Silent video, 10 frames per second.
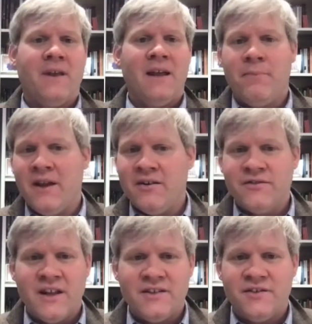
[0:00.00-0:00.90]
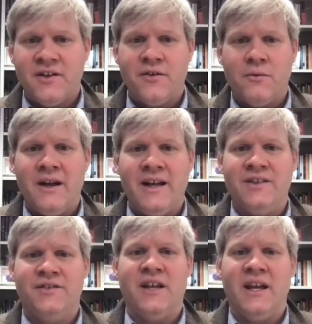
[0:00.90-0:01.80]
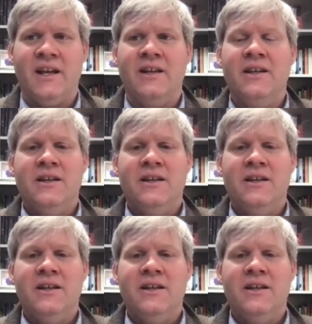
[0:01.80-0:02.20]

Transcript: And Peter's then sent away saying,